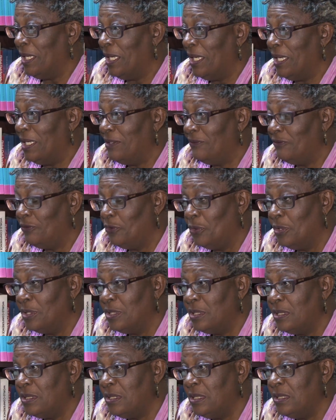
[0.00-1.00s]
and of
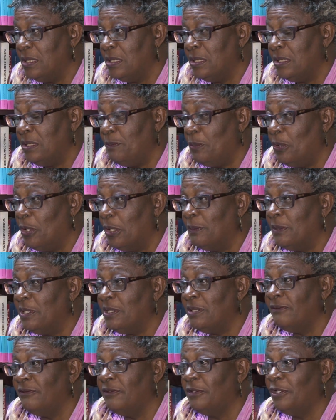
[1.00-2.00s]
course the
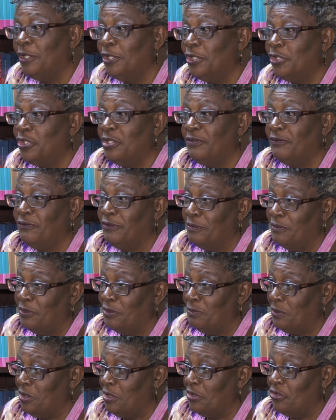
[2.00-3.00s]
Department of Culture from
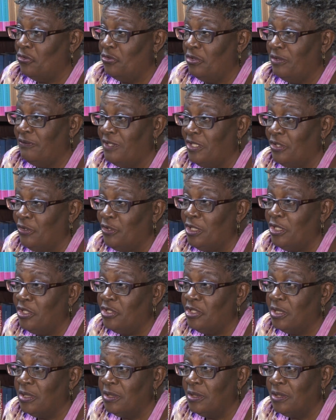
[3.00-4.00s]
the Ministry of
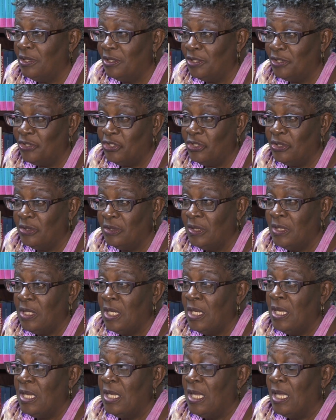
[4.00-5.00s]
Education and Culture.
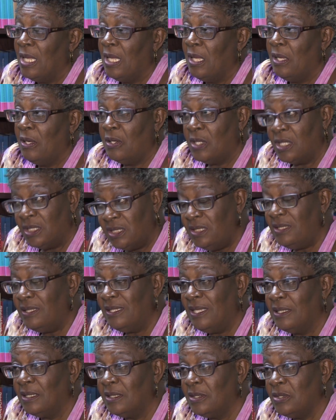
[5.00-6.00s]
Hearty
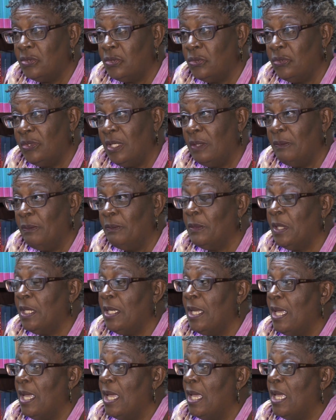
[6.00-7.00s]
thanks to them
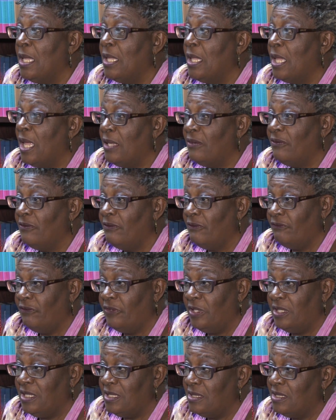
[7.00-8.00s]
and
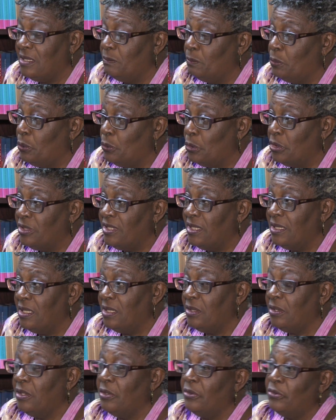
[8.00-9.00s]
for their support and
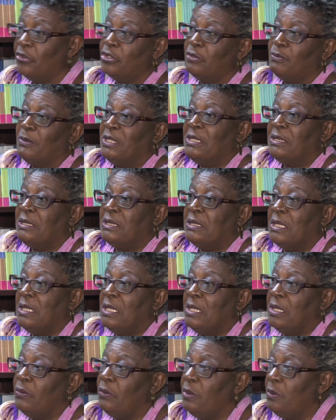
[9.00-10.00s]
encouragement.
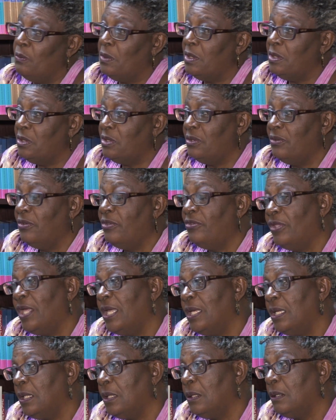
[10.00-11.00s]
We want to
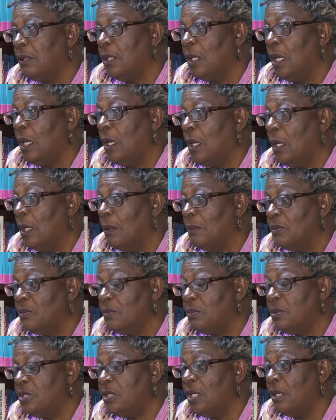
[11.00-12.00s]
thank
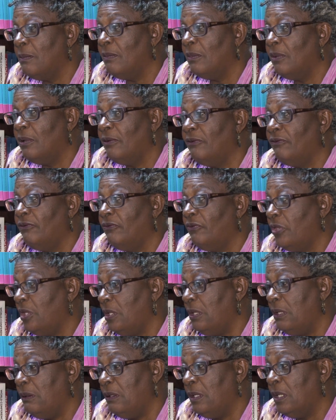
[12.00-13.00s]
some of
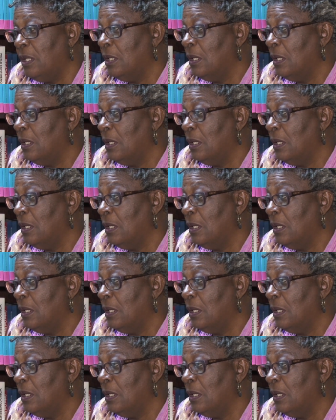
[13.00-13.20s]
the